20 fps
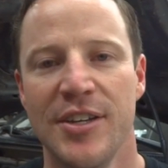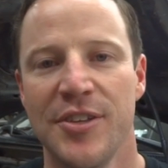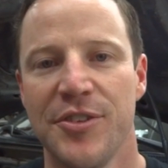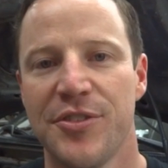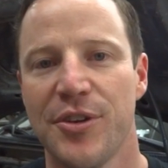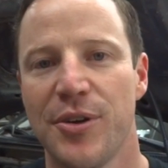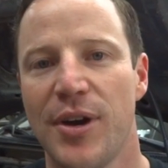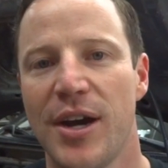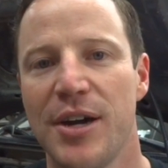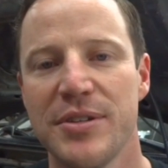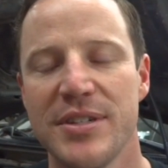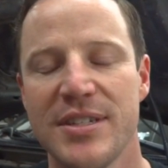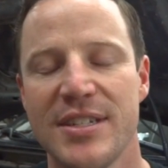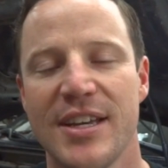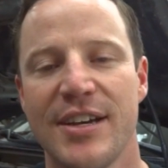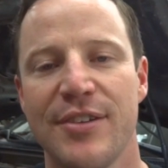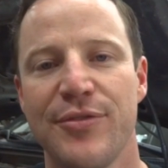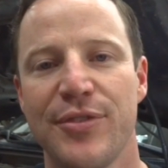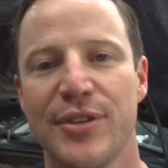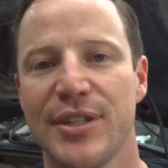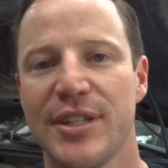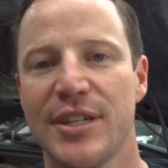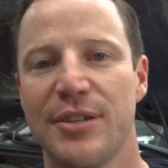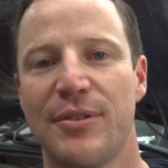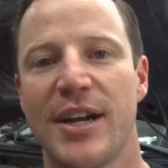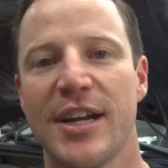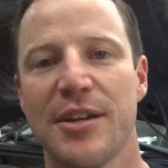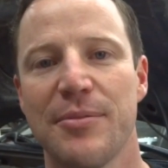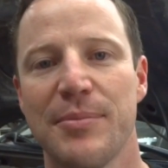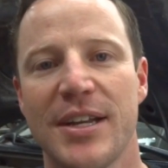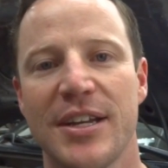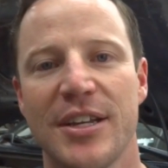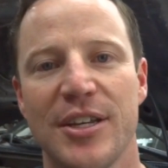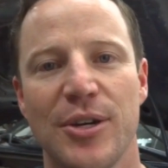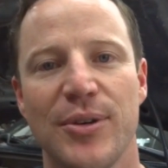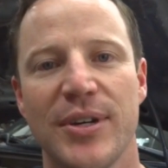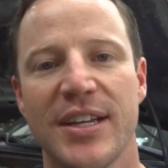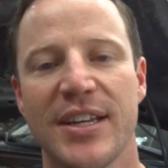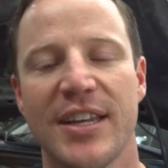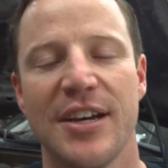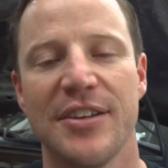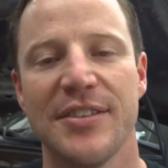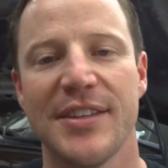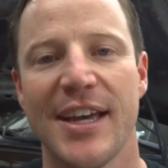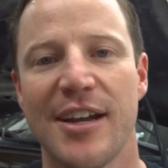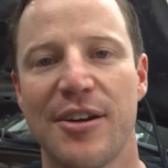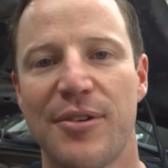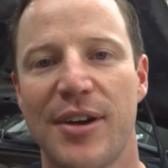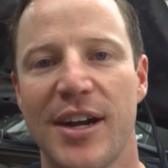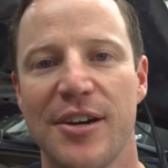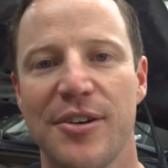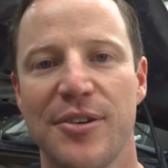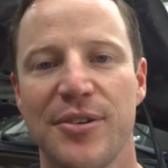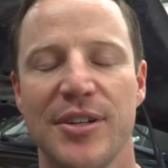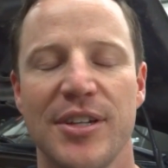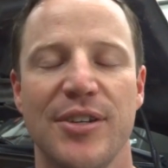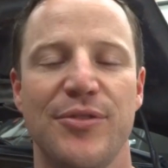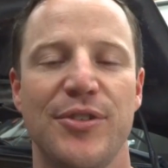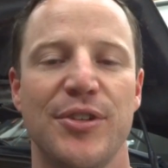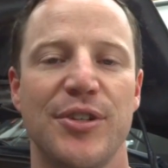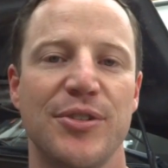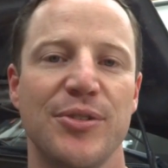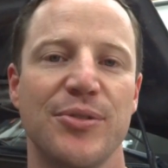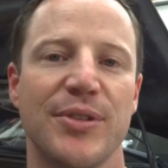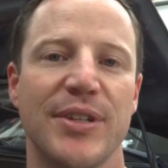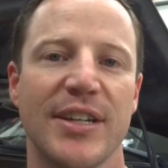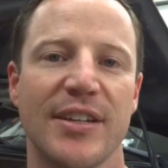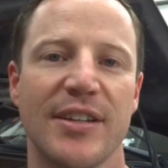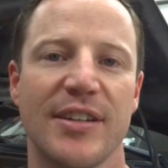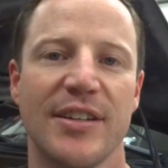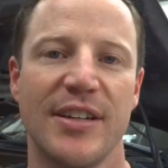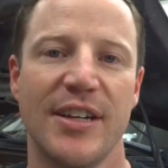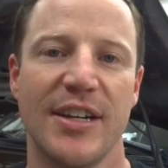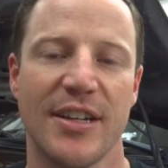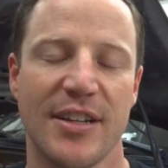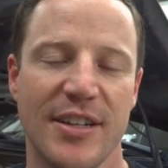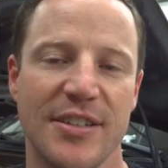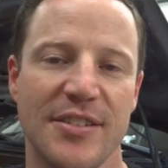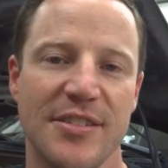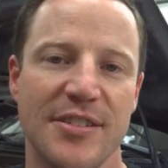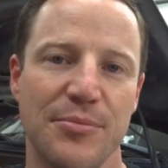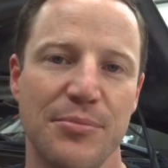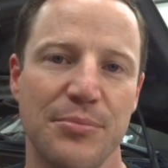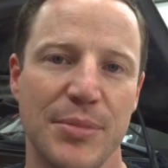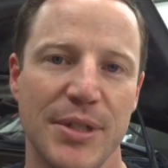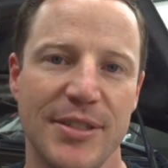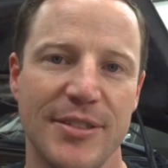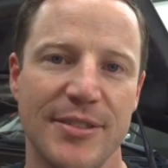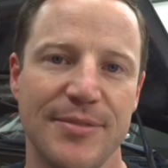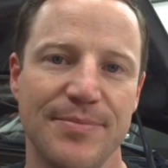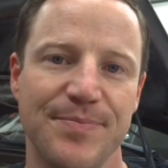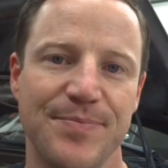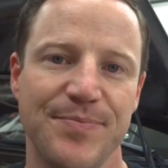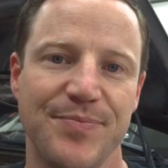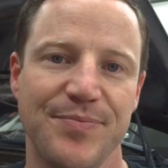So I would definitely recommend going down that route if you're doing a custom build.